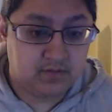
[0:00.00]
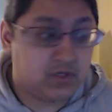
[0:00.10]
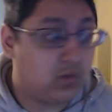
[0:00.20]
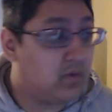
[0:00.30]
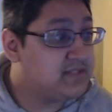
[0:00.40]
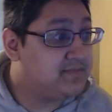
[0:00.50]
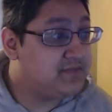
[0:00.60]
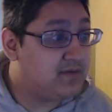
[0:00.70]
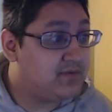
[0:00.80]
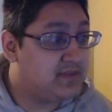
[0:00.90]
So once I'm
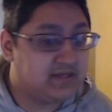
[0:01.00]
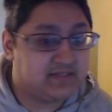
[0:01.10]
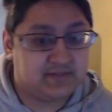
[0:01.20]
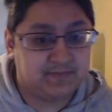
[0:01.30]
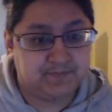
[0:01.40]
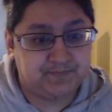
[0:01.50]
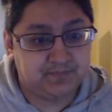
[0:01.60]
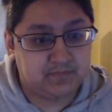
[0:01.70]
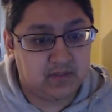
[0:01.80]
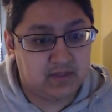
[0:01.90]
done with this,
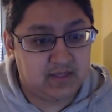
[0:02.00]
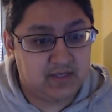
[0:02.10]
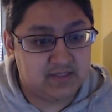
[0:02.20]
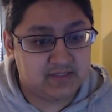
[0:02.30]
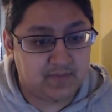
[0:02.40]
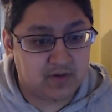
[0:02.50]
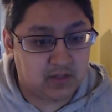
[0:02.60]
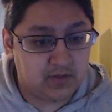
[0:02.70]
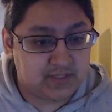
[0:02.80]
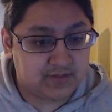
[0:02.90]
is I'm gonna
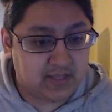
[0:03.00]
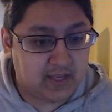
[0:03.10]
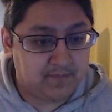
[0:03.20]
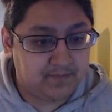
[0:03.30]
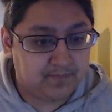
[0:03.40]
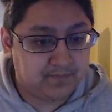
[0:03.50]
close out the game,